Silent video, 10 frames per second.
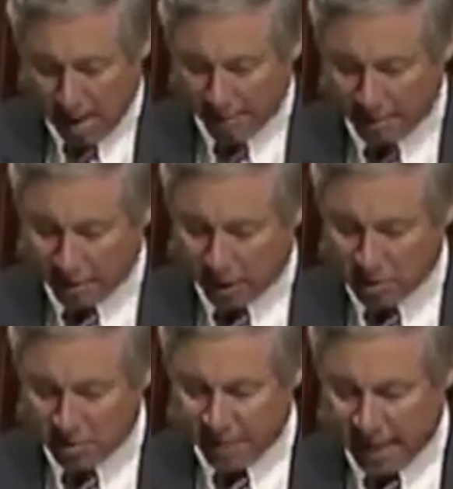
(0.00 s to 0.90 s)
And
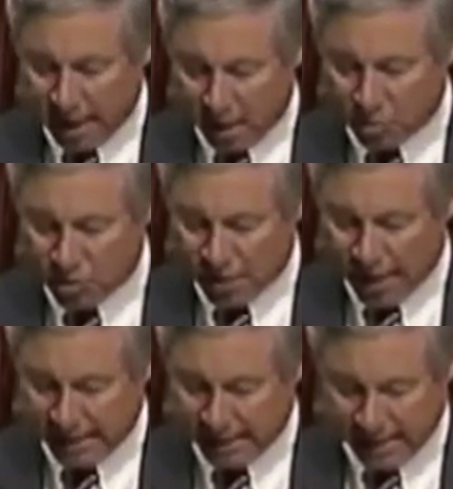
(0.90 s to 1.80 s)
because of that
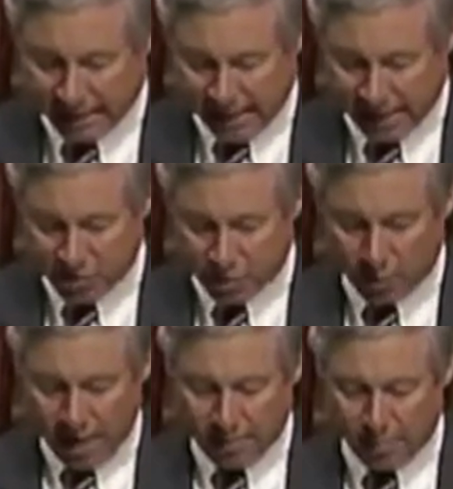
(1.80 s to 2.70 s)
outstanding dedication,
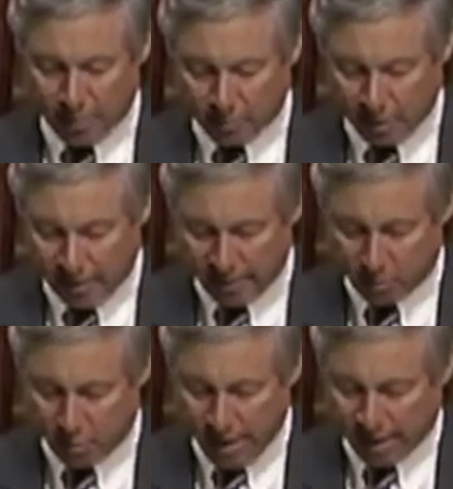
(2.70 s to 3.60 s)
we have a bill today that
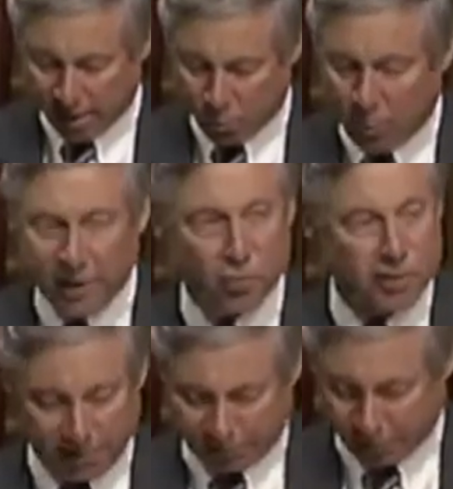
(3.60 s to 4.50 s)
will make a real
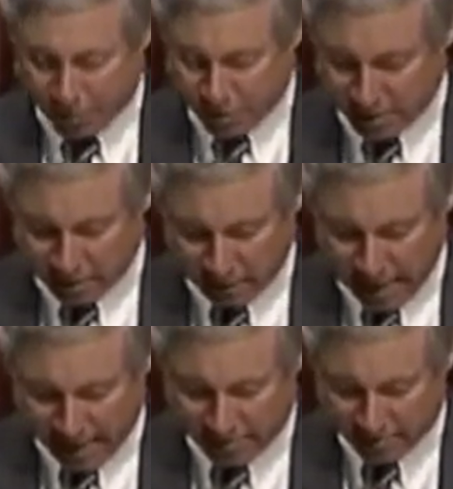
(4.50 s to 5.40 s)
difference in the
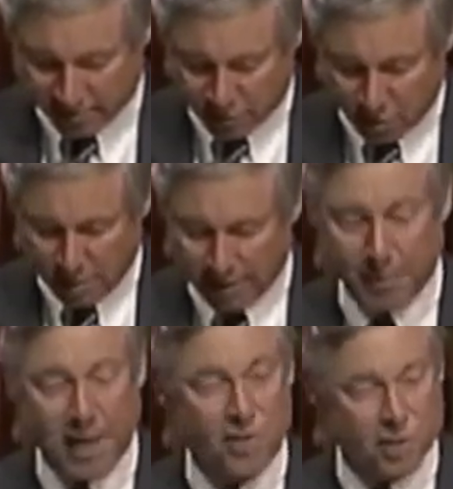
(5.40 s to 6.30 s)
lives of so many
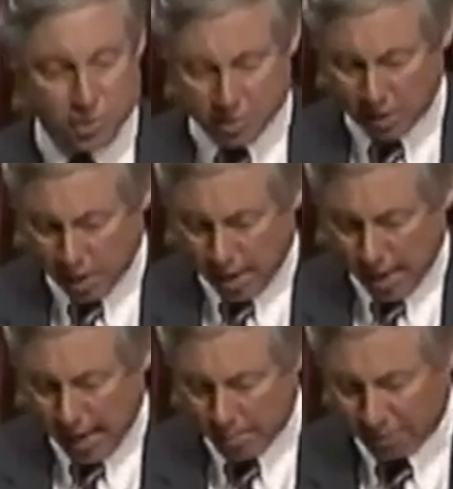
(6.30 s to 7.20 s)
patients and